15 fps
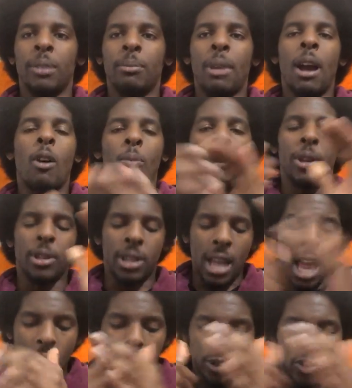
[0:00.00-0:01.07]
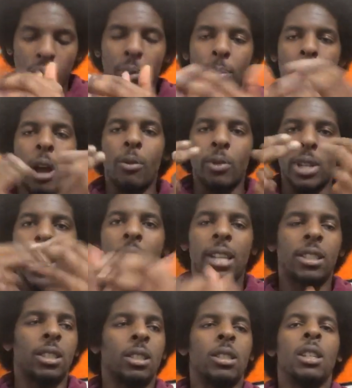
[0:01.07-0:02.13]
I will be live streaming my
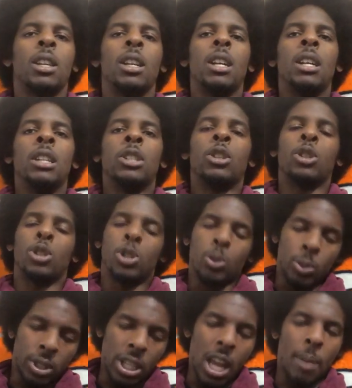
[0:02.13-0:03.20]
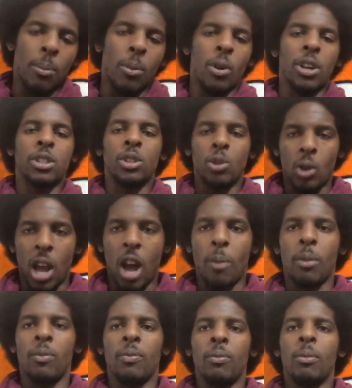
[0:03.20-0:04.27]
reaction to the Suicide Boys new
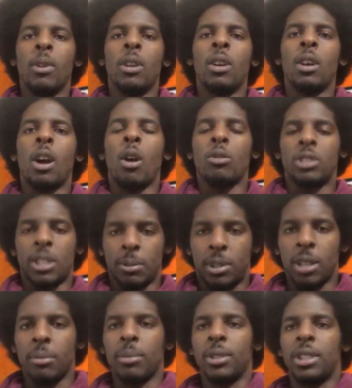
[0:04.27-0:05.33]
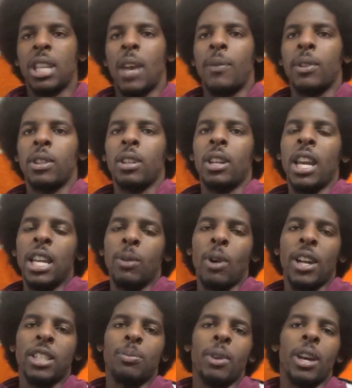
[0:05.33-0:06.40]
album on September 7th.
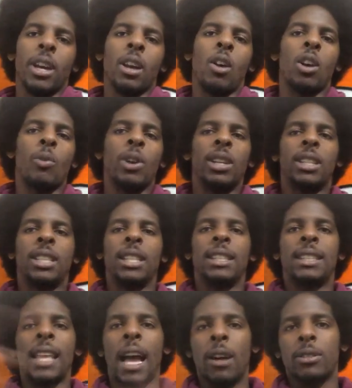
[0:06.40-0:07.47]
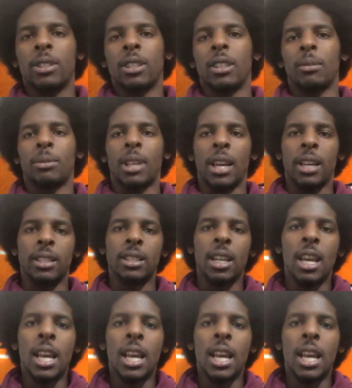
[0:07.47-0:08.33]
Anyways, man, on our way to 10,000 of them things.